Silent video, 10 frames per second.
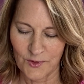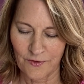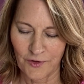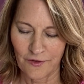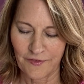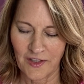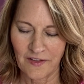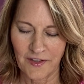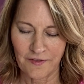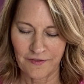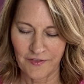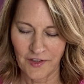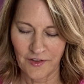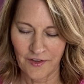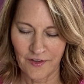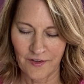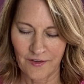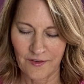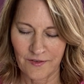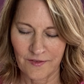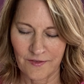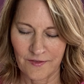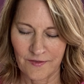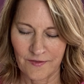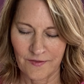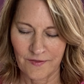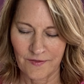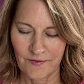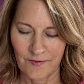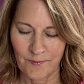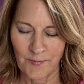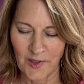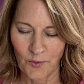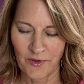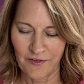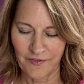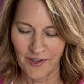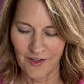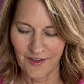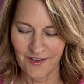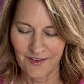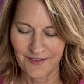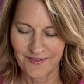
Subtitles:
If you're feeling fear, be with fear.